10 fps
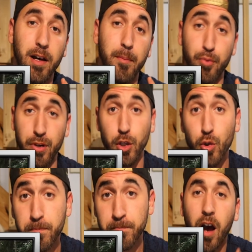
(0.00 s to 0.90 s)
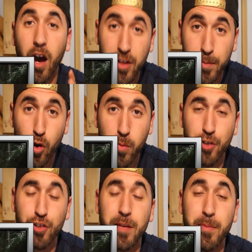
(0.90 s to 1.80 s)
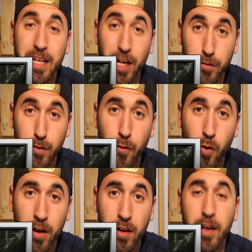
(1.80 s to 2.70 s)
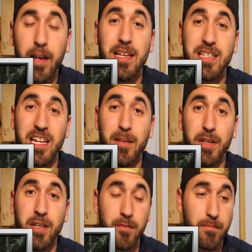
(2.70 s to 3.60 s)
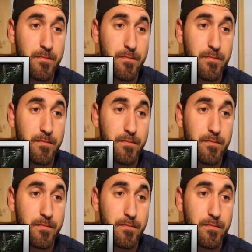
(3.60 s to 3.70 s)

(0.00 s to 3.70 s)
Breloom. Other Pokemon you need to be careful for is going to be